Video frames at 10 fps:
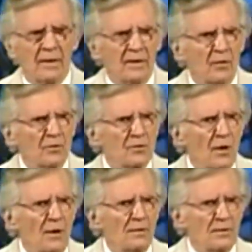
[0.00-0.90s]
He goes
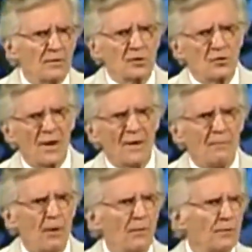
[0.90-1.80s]
on to
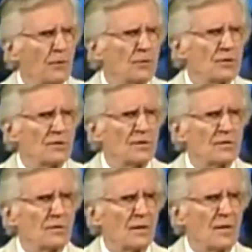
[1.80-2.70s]
describe all of those
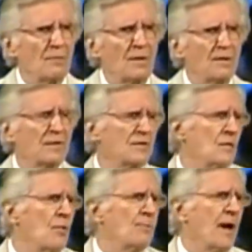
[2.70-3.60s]
things that are coming. And he says,
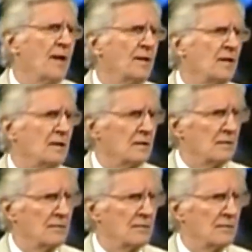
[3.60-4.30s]
don't panic.